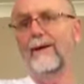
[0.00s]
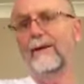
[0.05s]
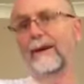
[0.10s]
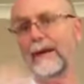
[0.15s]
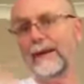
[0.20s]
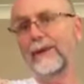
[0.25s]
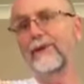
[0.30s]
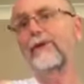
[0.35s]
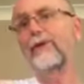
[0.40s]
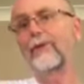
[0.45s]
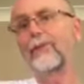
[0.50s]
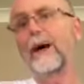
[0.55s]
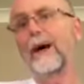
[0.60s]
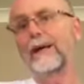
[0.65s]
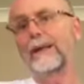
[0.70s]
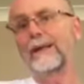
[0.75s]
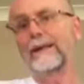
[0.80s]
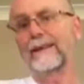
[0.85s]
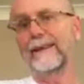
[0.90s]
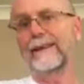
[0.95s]
That's 2
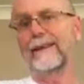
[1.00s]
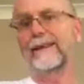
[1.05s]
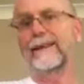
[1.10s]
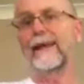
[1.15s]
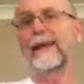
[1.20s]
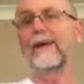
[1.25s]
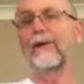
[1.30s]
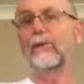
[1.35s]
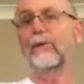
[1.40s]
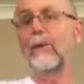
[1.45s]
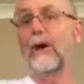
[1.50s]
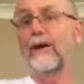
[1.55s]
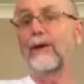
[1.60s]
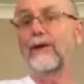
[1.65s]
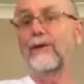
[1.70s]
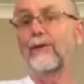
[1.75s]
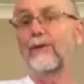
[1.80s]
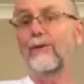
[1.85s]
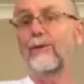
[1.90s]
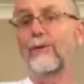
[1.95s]
bars of 6/8.
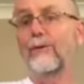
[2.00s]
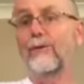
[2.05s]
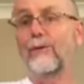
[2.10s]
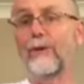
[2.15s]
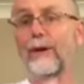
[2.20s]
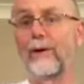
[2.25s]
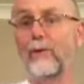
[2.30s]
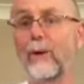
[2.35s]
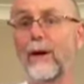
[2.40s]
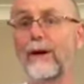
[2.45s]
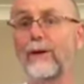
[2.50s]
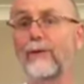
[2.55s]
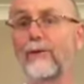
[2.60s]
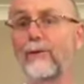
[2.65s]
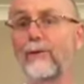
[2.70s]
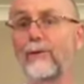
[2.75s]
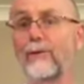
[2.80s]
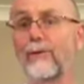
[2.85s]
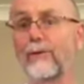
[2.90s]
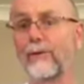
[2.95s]
1, 2, 3, 1,
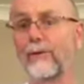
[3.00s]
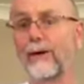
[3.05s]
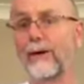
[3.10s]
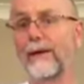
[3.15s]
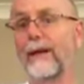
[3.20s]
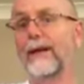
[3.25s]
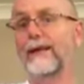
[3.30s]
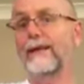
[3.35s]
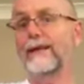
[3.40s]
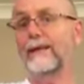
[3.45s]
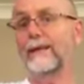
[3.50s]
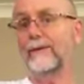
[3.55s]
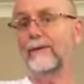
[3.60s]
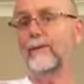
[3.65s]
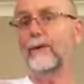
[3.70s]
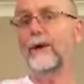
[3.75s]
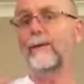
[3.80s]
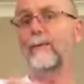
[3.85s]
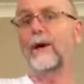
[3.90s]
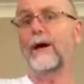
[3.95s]
2, 3. That's
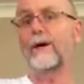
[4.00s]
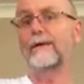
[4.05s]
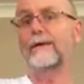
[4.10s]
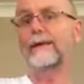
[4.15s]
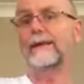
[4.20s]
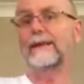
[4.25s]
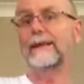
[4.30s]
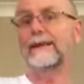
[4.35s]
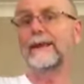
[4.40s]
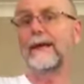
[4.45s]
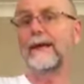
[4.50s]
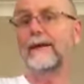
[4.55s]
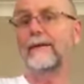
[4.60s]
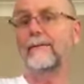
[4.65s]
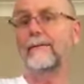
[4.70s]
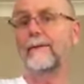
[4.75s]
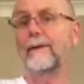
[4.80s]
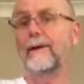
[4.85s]
1 bar of 6/8.